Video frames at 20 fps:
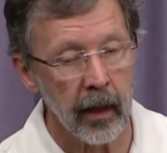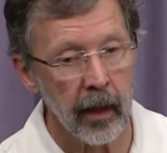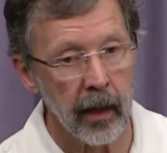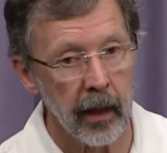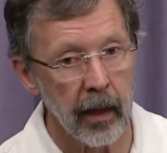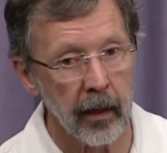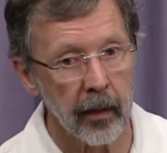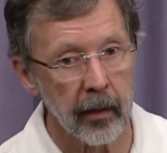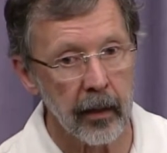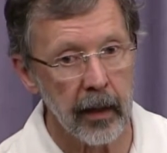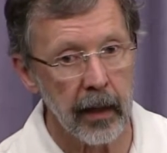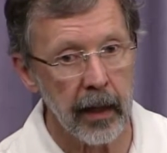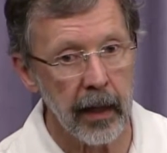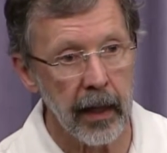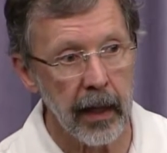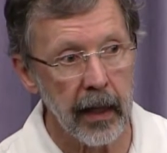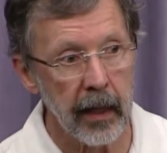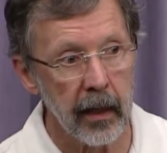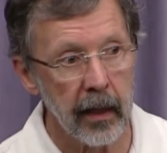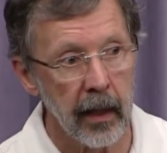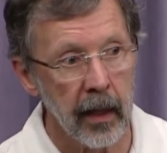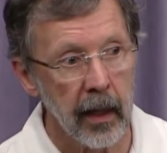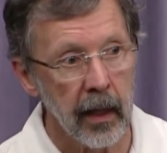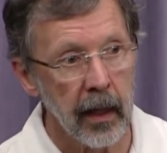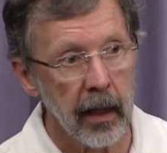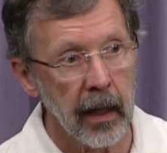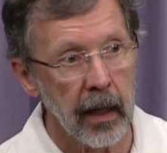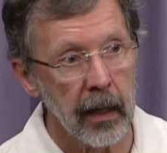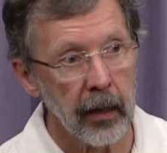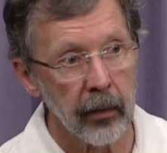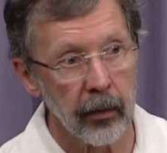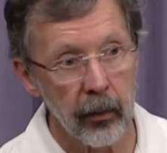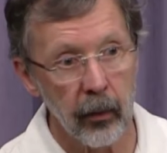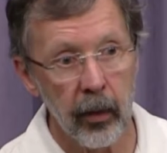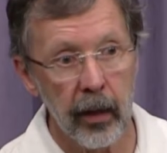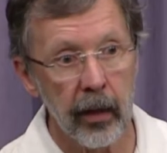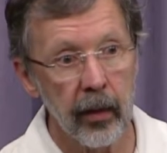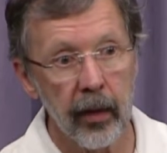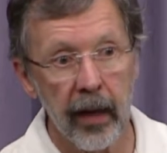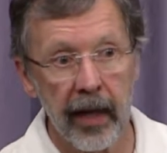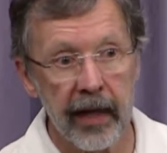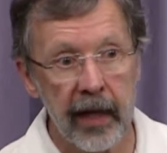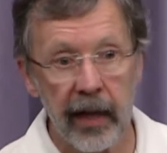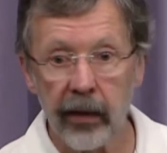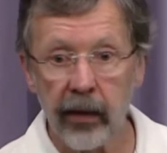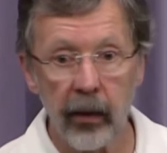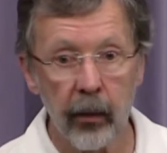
Uh, and, and again,